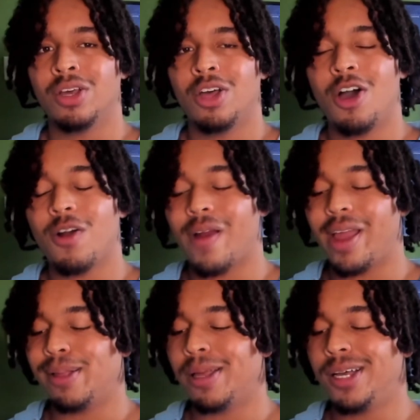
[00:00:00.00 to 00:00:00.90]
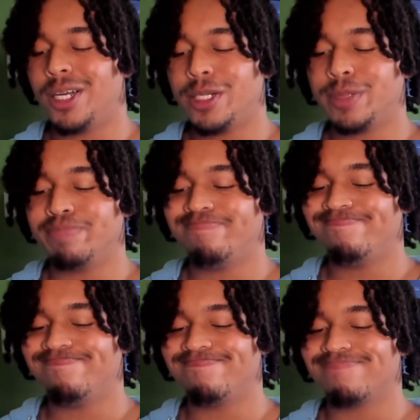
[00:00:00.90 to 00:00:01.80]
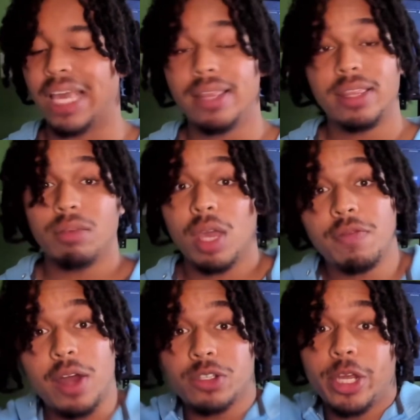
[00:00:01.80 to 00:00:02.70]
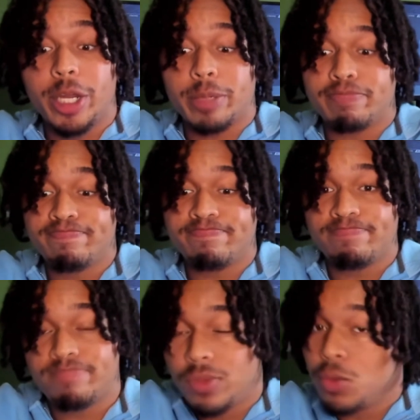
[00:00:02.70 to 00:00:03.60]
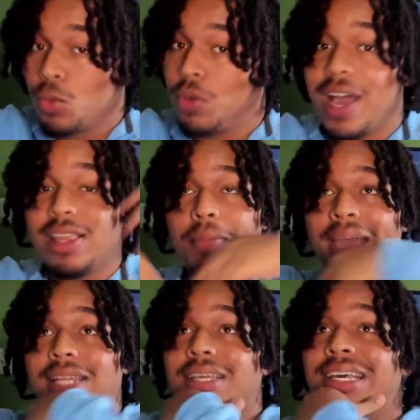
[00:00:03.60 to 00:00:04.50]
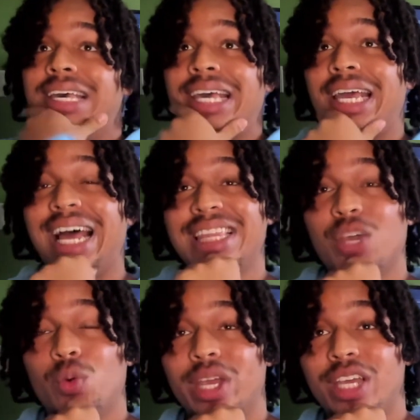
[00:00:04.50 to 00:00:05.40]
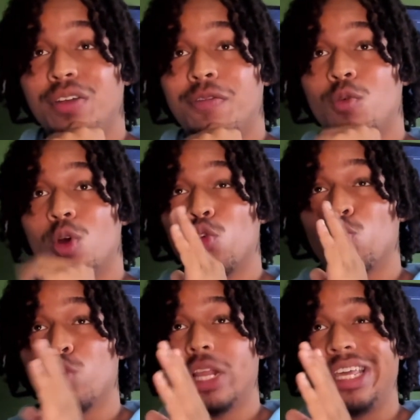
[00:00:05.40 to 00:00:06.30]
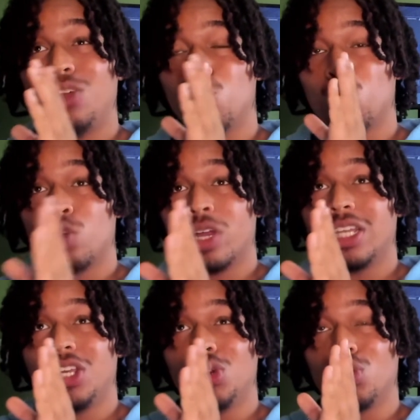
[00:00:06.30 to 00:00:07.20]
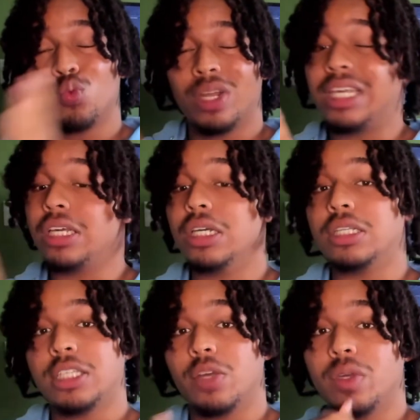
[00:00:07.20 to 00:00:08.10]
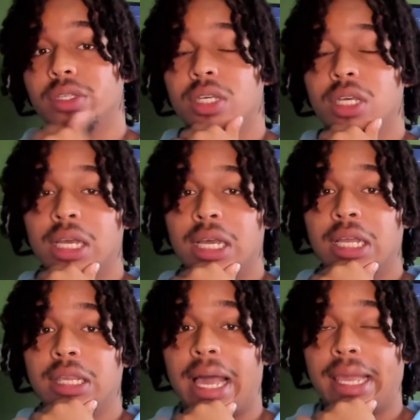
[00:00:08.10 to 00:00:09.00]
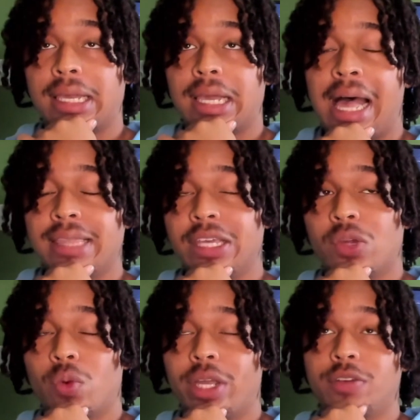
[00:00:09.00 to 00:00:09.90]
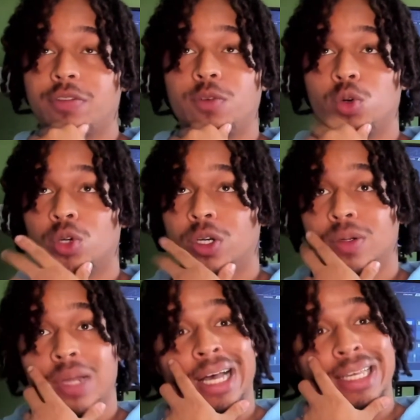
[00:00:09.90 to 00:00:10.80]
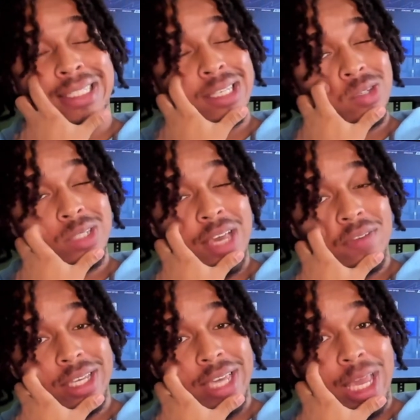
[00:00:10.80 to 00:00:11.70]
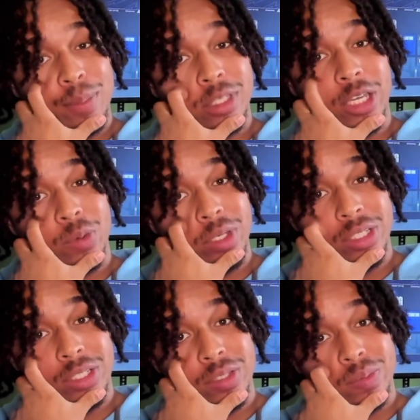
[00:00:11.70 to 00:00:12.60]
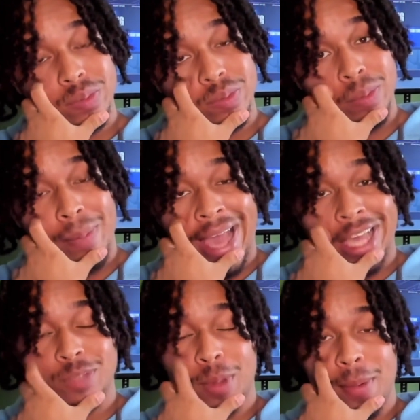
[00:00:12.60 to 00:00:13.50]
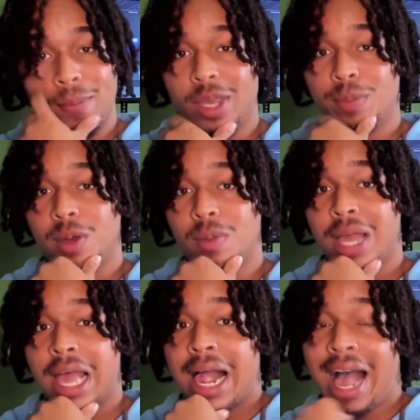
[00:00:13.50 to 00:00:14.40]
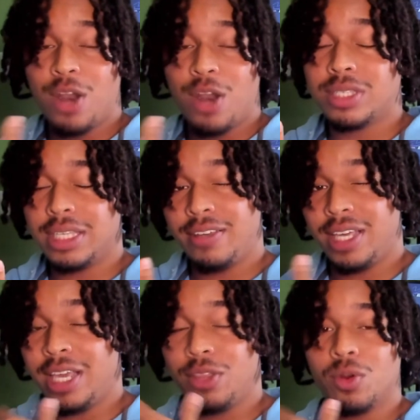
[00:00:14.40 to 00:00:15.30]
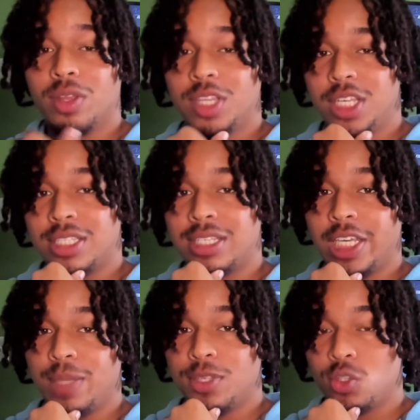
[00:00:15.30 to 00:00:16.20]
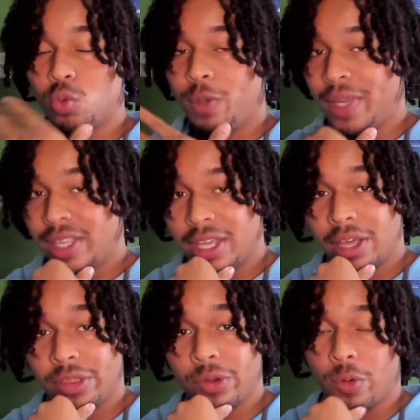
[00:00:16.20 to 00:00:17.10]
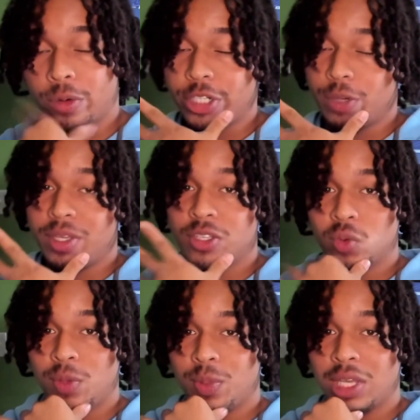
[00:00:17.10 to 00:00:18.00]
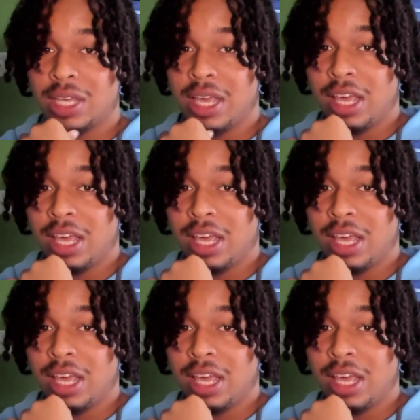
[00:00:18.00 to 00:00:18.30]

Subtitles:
All right. The NBA Finals are here. We finally made it. And I think we're in for a really, really, really good series. Like, I think we're in for a 6 or 7 game series, maximum and minimum. I don't see either of these teams sweeping the other or gentlemen sweeping.